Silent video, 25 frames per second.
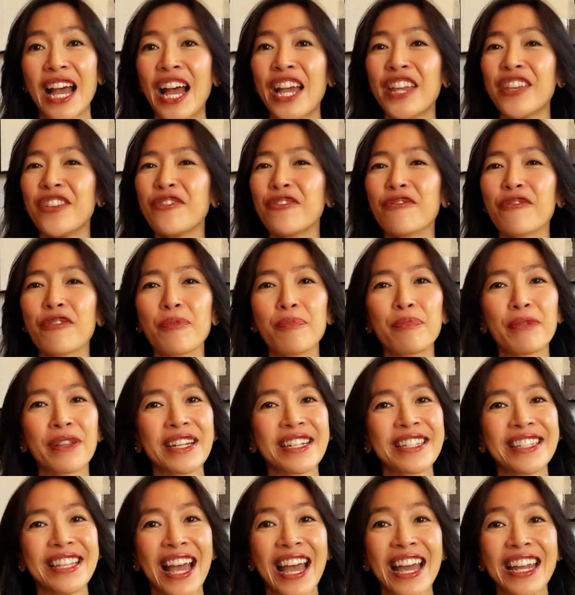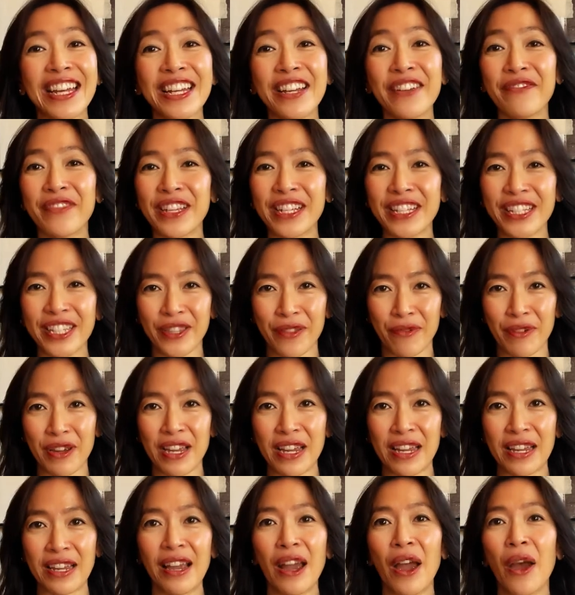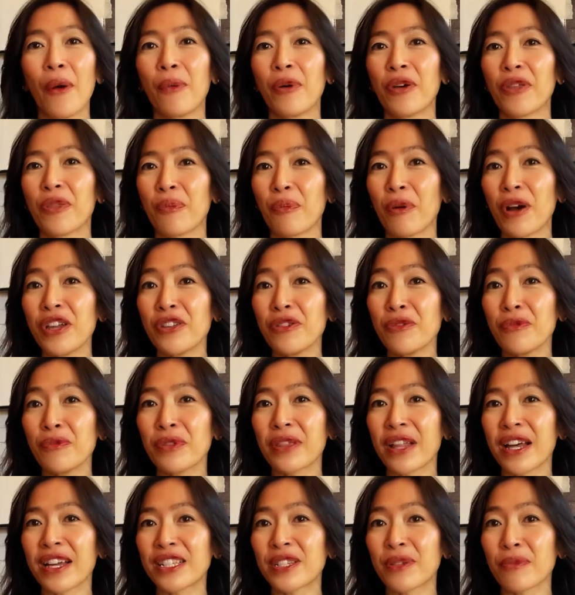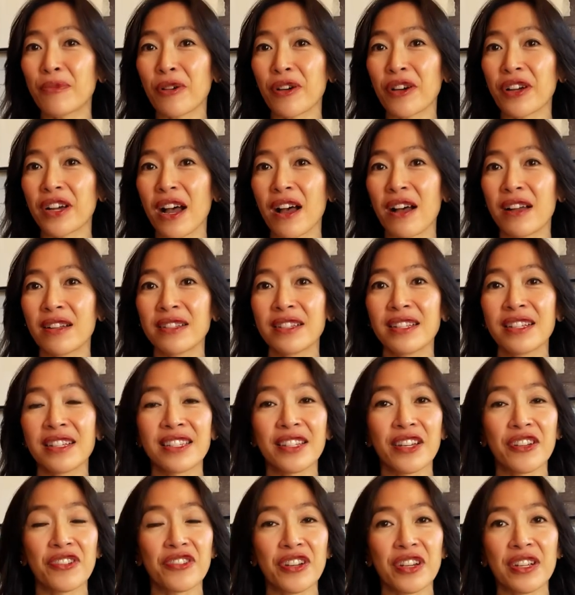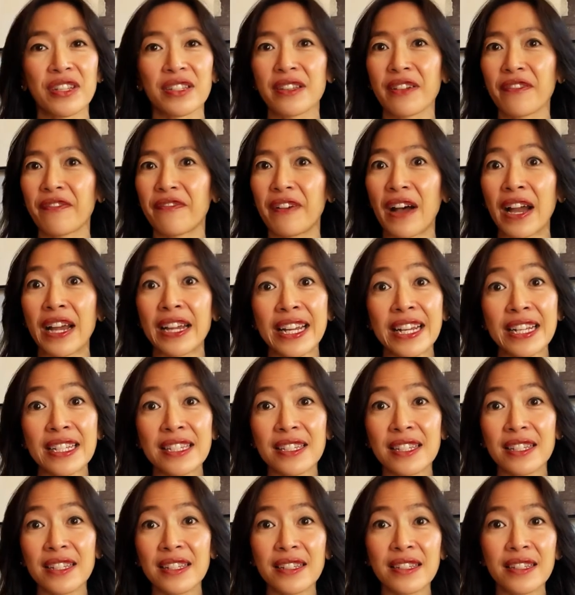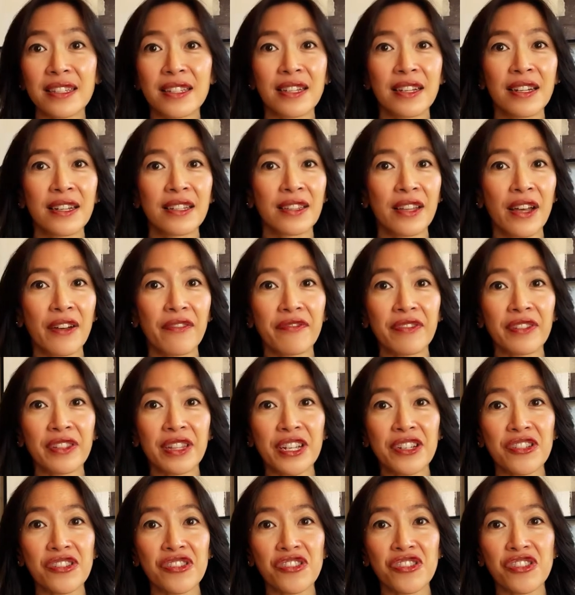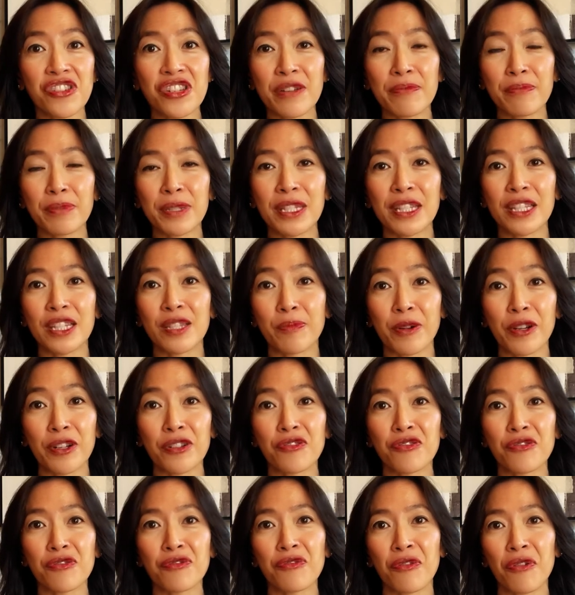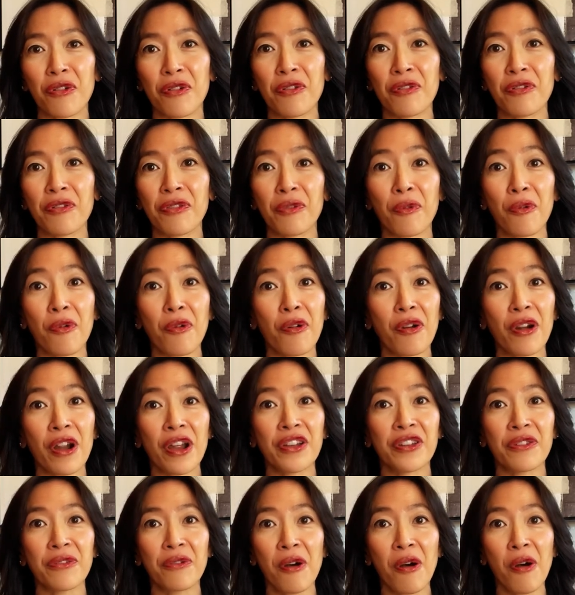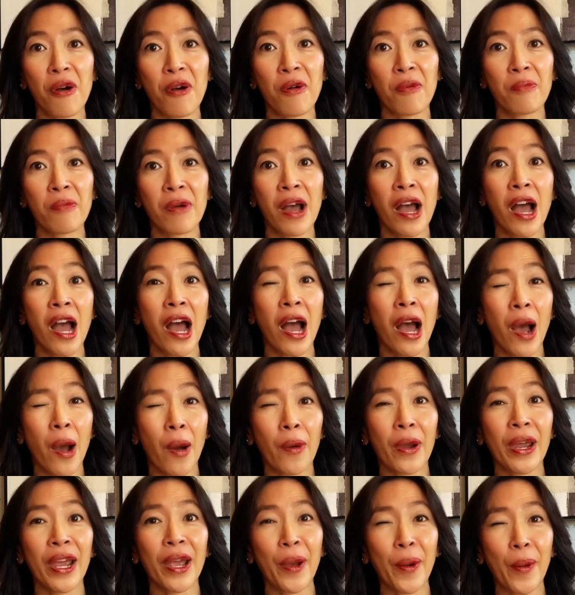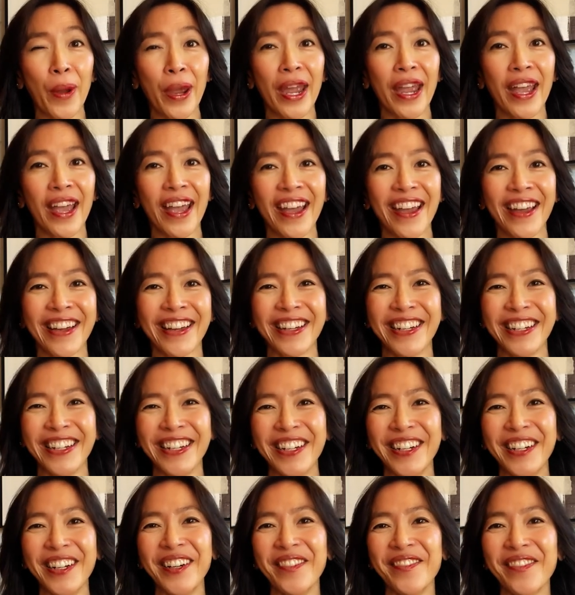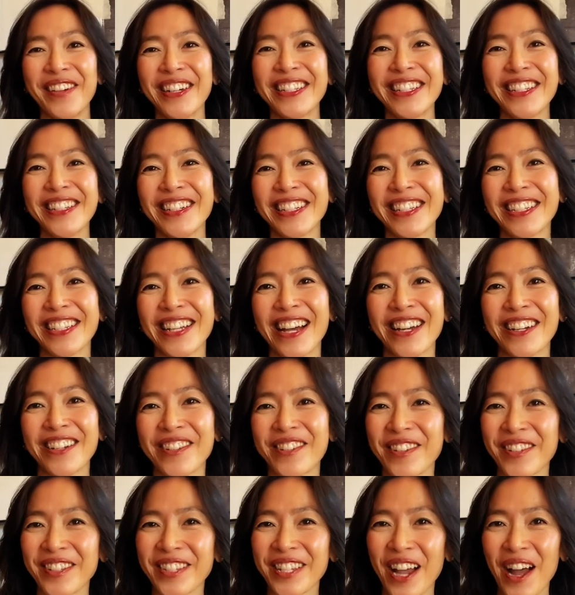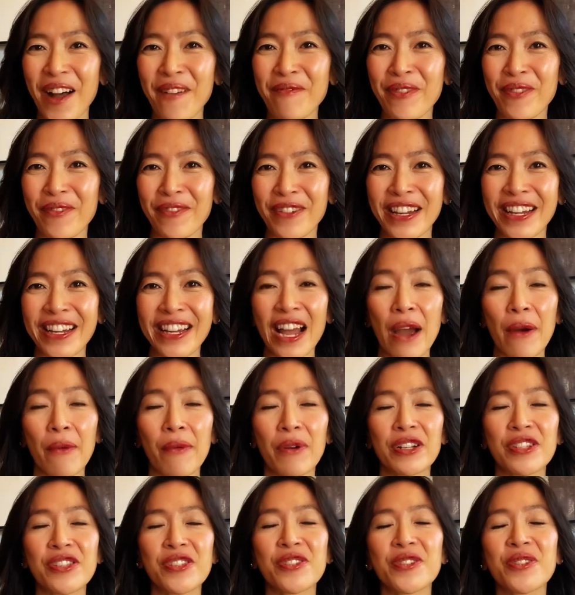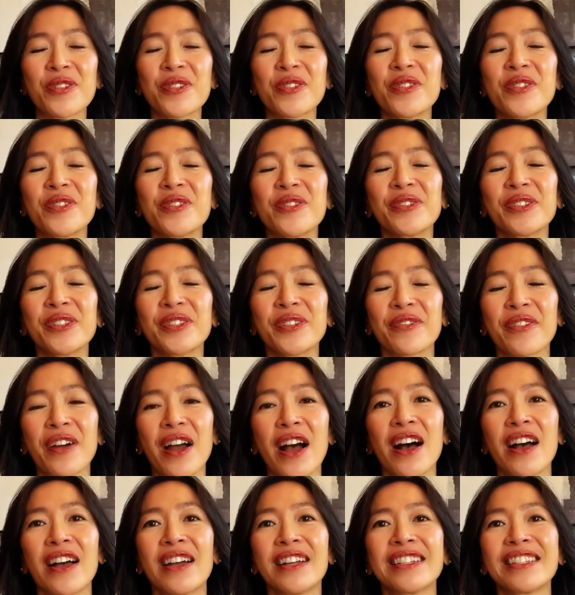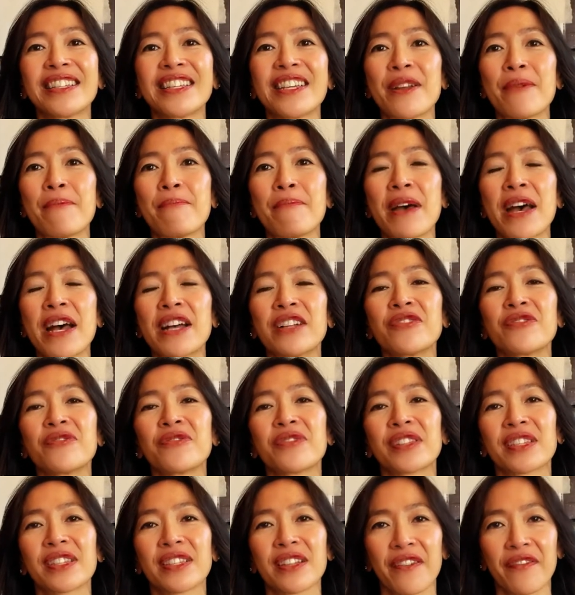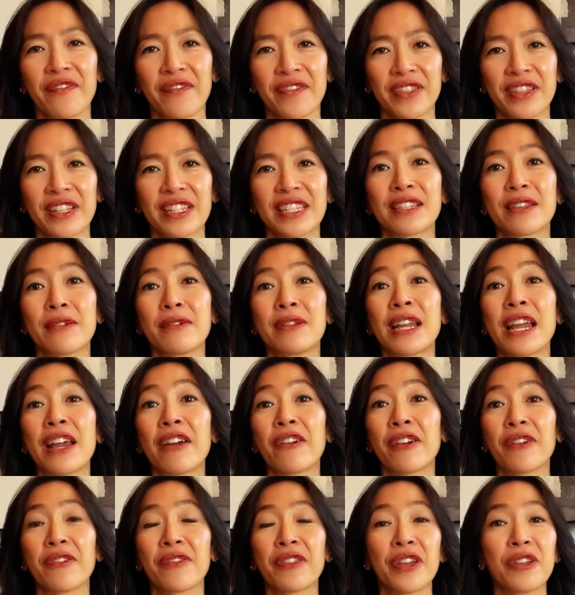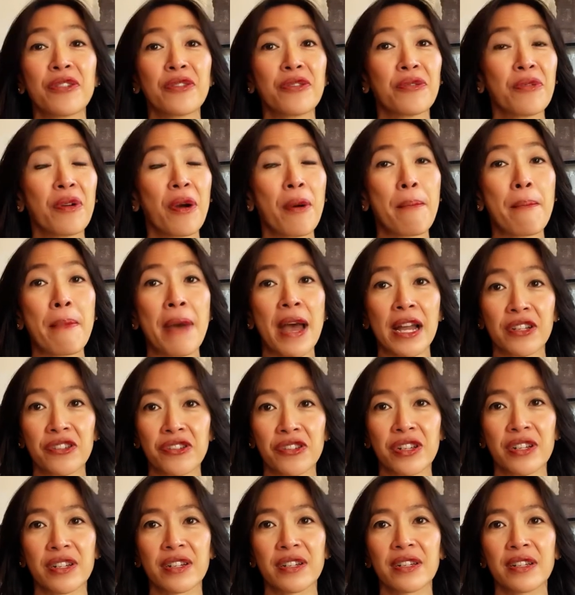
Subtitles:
You can replace any of these 3 with what you would like to work on, such as finances, love relationships, spiritual growth, or a new home. Wink, wink. Once you decide on your top 3, I want you to close your eyes and imagine yourself in the scenario that you imagine.